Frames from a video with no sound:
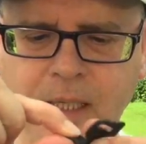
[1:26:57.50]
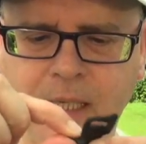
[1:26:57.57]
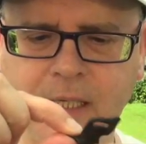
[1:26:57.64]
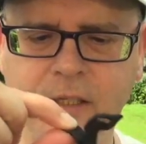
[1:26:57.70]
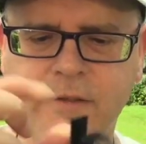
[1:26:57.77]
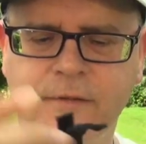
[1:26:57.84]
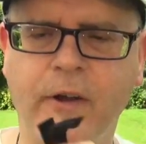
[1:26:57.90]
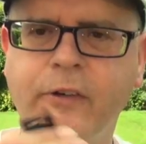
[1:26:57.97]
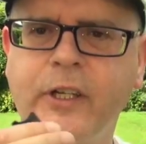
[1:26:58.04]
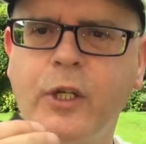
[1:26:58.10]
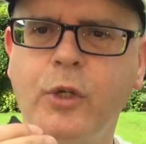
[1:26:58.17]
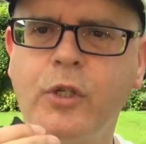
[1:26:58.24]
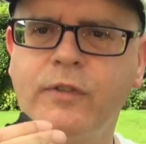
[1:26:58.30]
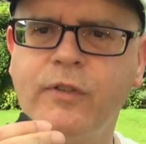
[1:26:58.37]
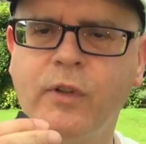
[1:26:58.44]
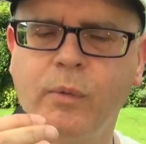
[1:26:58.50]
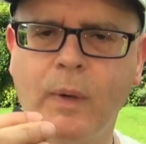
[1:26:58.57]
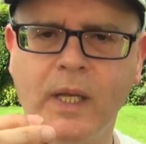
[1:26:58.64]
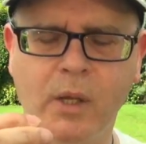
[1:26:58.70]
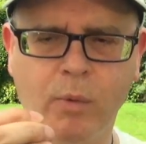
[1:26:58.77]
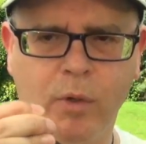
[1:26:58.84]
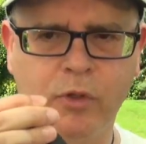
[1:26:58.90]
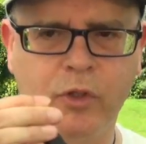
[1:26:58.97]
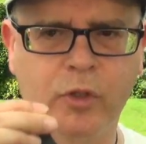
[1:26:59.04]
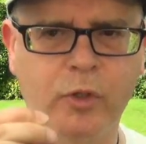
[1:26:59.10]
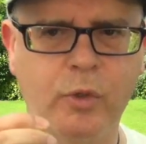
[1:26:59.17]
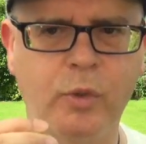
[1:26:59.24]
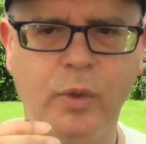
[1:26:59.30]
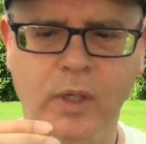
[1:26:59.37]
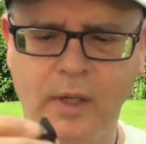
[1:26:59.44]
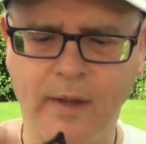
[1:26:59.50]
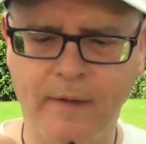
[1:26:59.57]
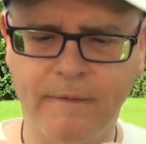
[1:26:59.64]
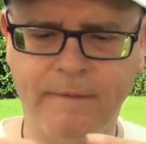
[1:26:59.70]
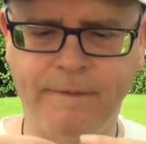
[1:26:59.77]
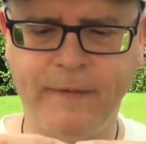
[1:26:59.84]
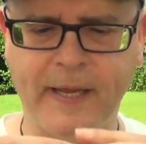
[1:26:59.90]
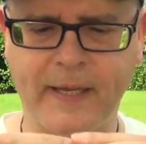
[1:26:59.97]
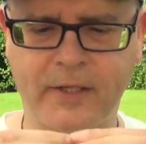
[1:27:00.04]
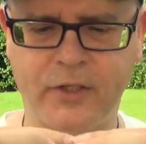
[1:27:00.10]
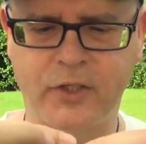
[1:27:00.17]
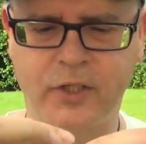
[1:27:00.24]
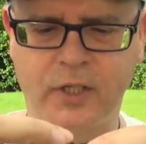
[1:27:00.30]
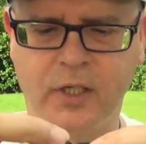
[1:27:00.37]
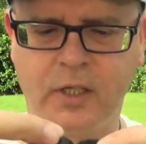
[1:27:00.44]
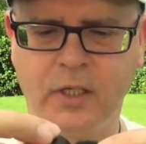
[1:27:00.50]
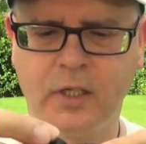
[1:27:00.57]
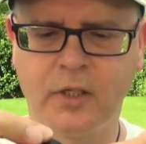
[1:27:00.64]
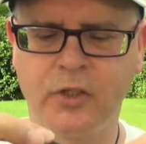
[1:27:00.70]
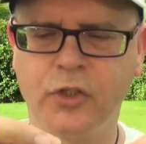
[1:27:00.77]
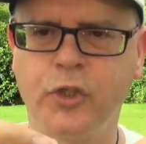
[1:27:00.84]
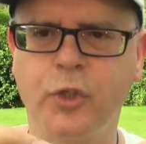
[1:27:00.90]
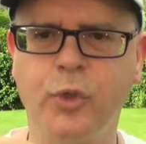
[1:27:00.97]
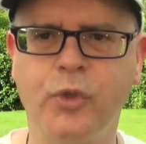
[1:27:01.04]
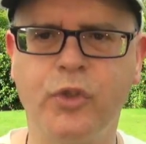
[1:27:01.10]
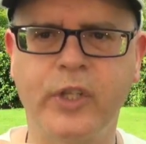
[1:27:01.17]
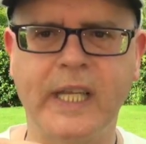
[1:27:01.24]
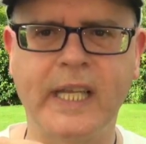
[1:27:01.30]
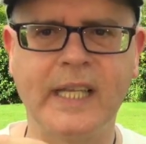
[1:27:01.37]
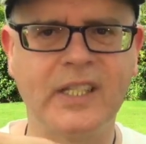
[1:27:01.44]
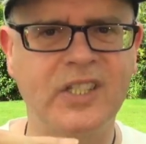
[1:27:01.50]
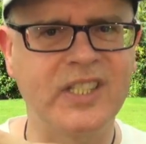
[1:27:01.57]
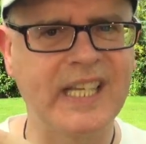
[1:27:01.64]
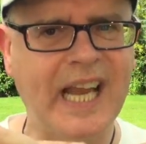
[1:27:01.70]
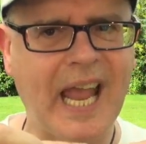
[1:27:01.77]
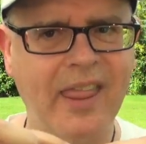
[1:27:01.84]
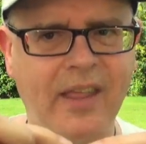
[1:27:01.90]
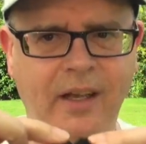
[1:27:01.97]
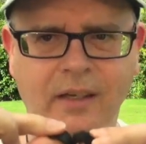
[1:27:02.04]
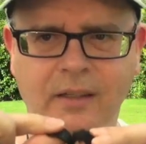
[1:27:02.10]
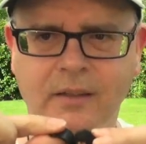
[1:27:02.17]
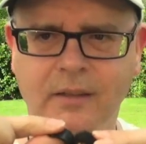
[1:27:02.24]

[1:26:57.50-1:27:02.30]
It is very useful when you want to fix two things together.